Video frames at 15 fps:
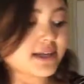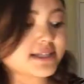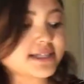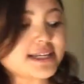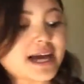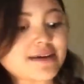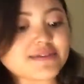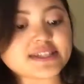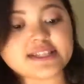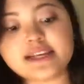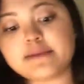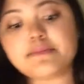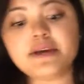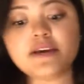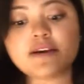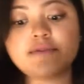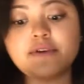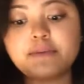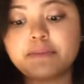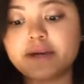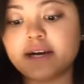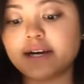I did have a sneak peek of
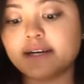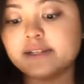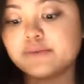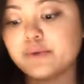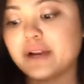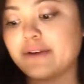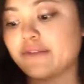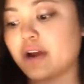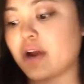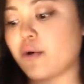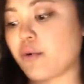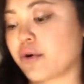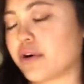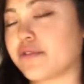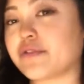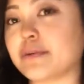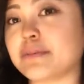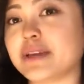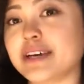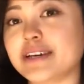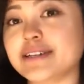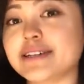it because whenever I order from
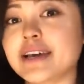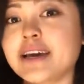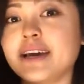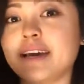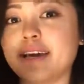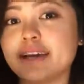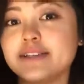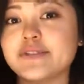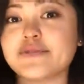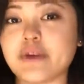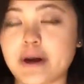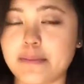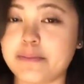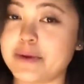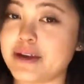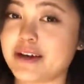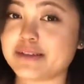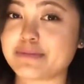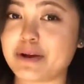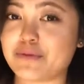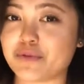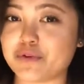these, it's because my